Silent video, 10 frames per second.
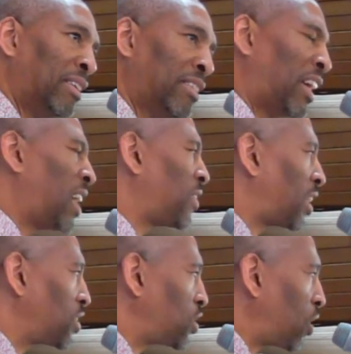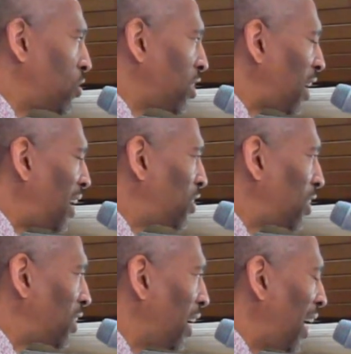to hear the concerns and
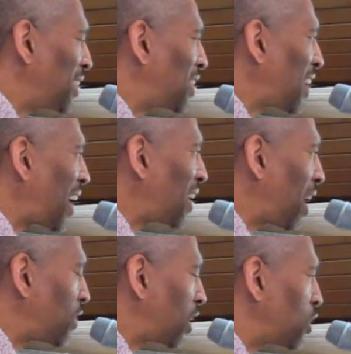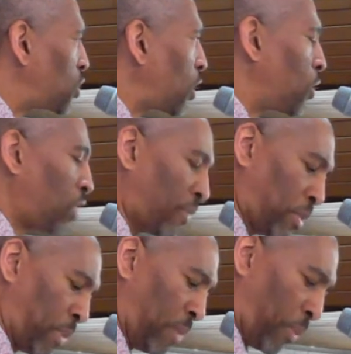to, and to take care of the concerns of
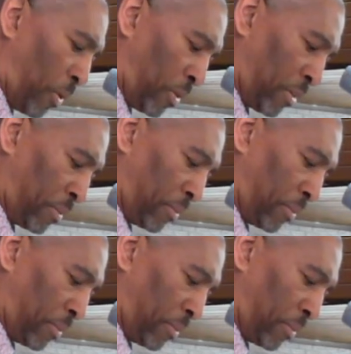his people.